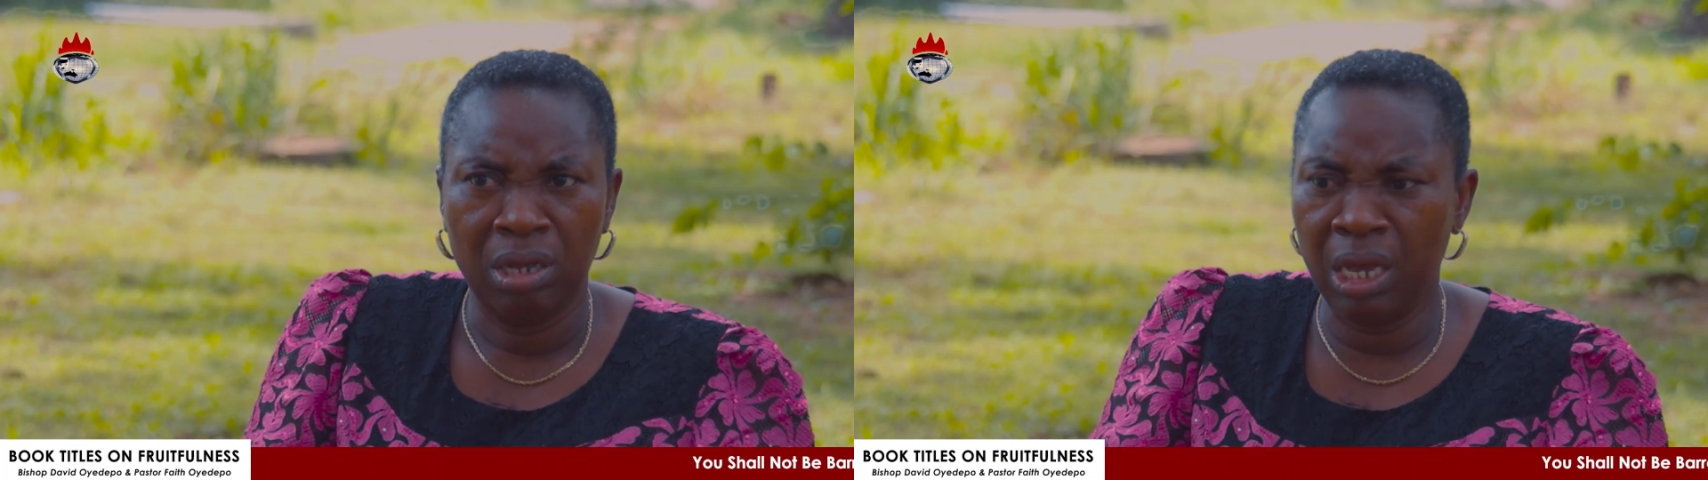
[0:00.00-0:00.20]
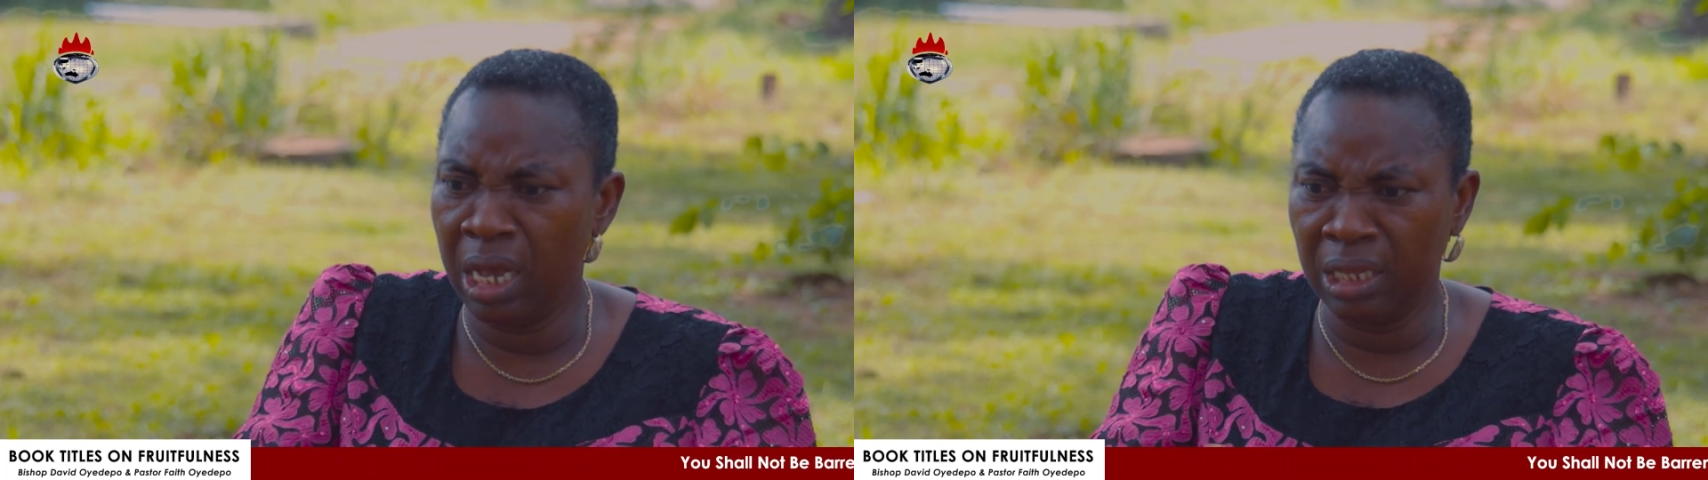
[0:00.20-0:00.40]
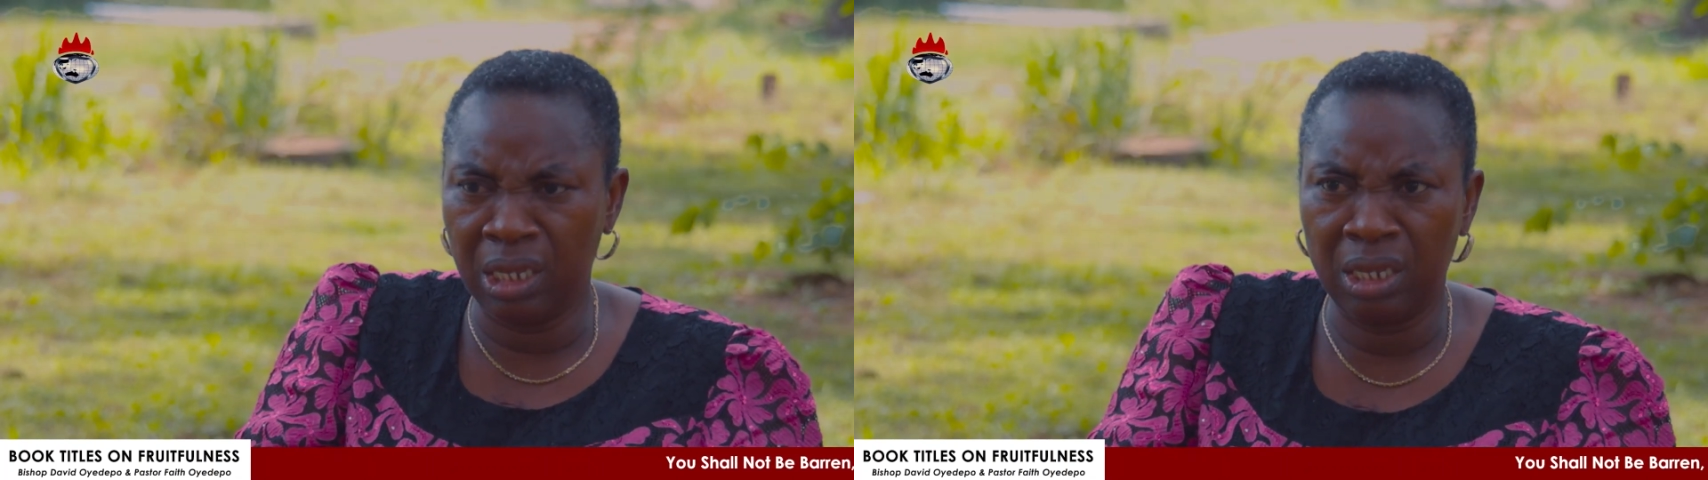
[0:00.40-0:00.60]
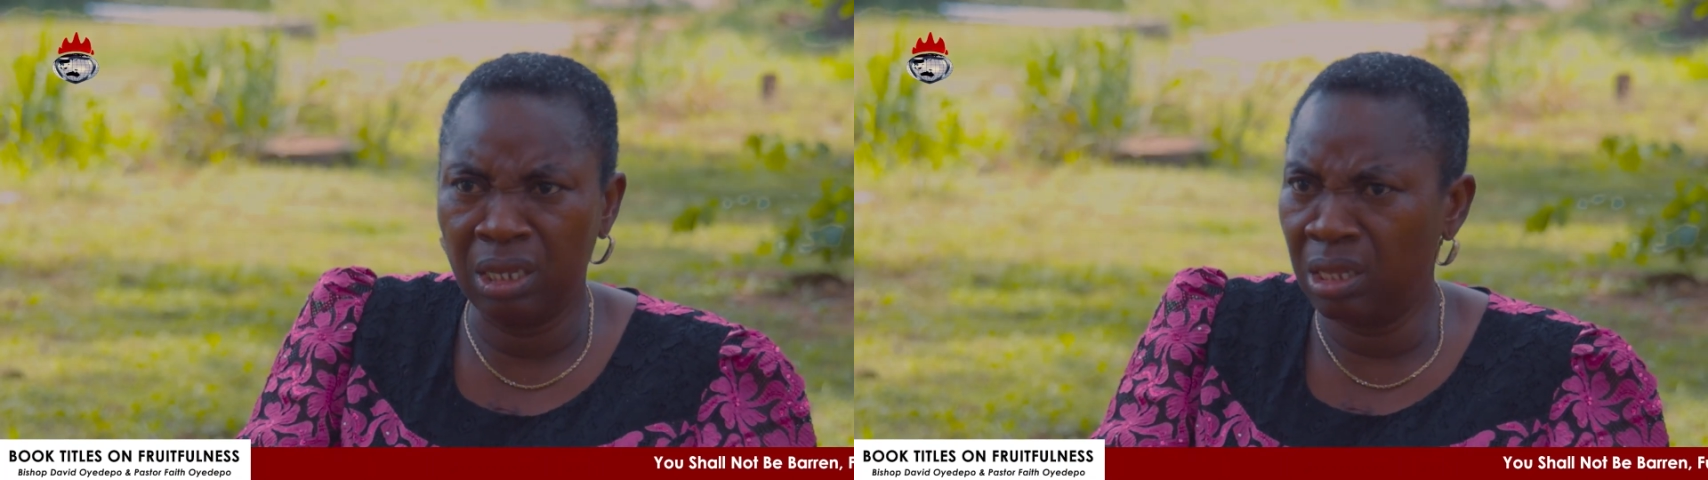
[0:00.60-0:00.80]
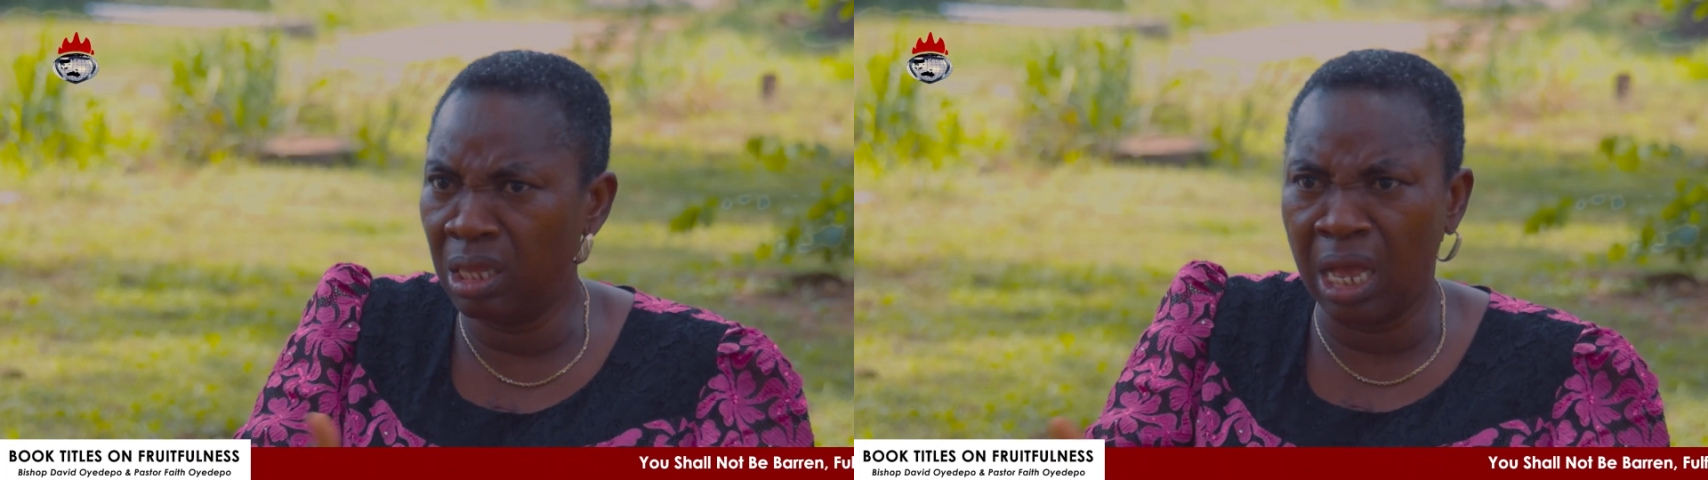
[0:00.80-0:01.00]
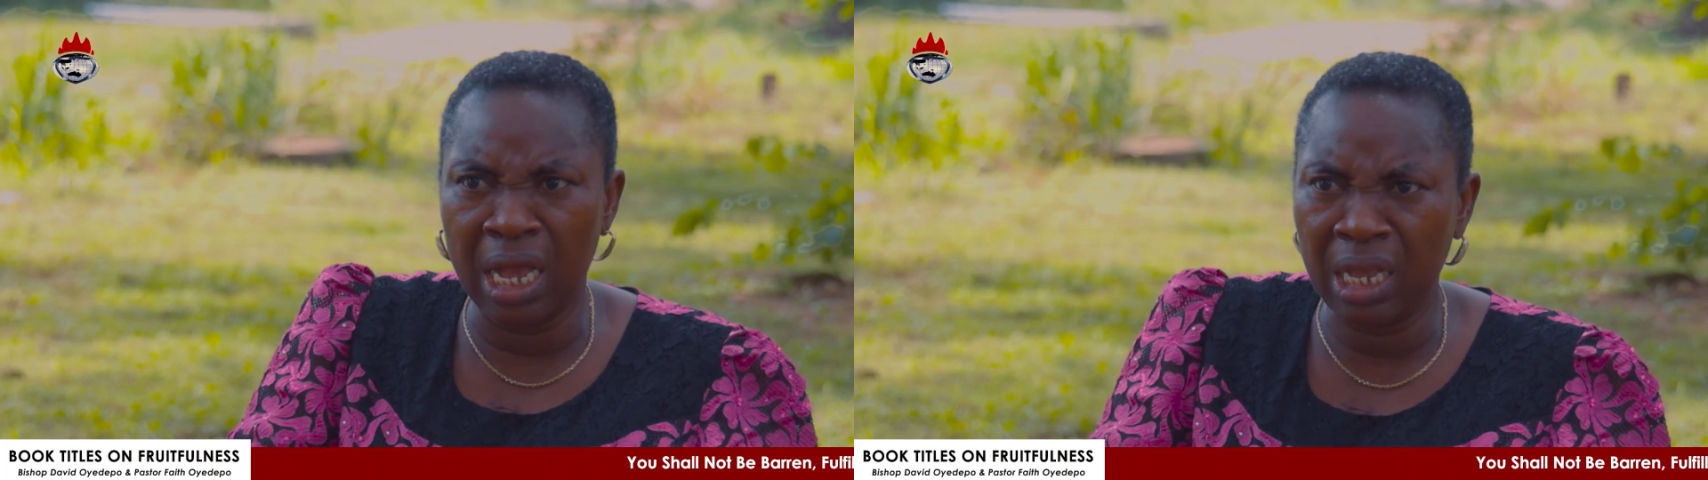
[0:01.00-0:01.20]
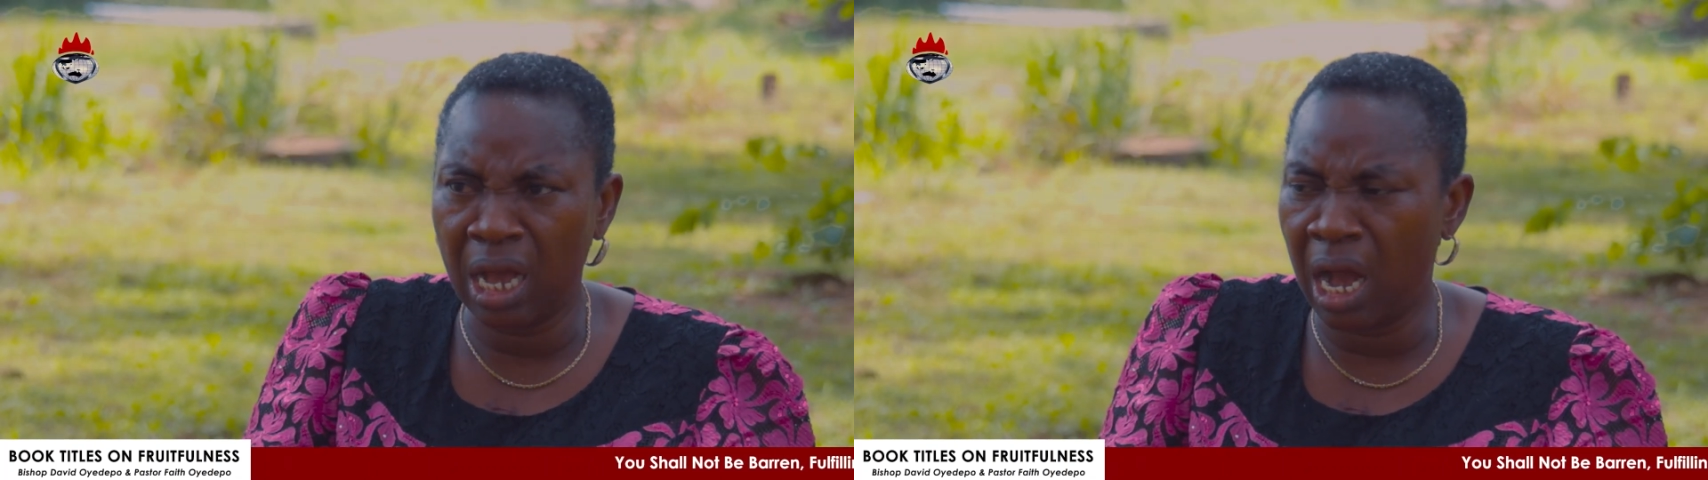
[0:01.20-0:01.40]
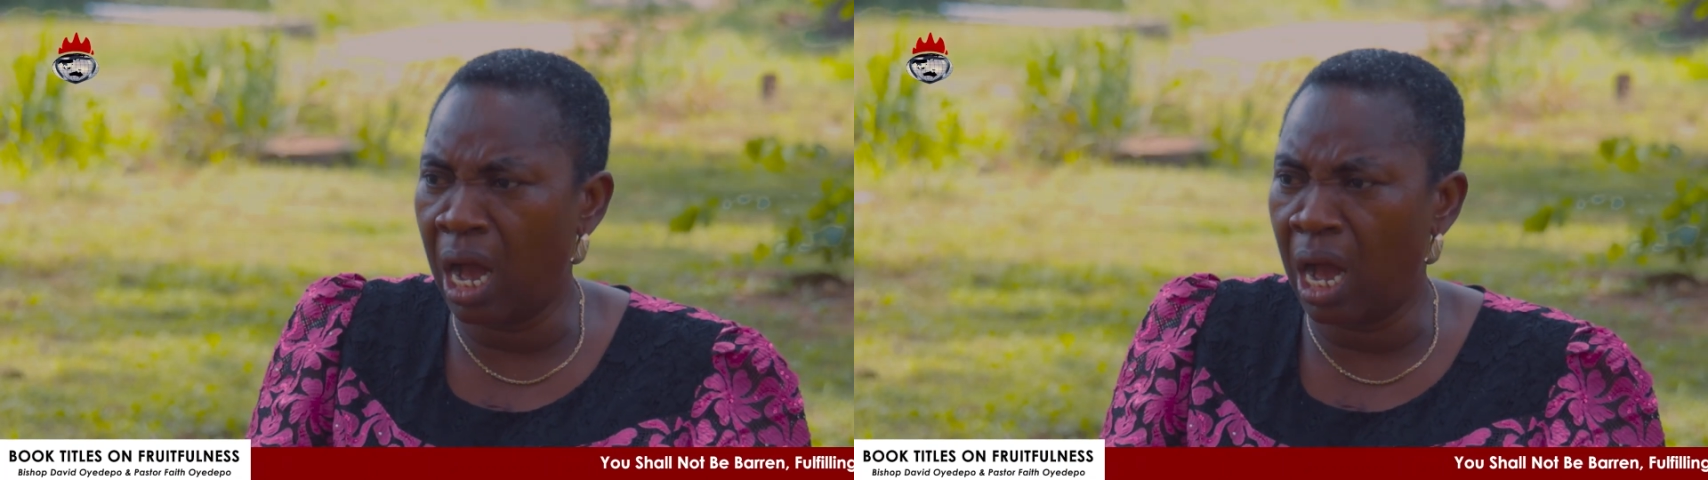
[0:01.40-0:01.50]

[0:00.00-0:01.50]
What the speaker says: 8, 9,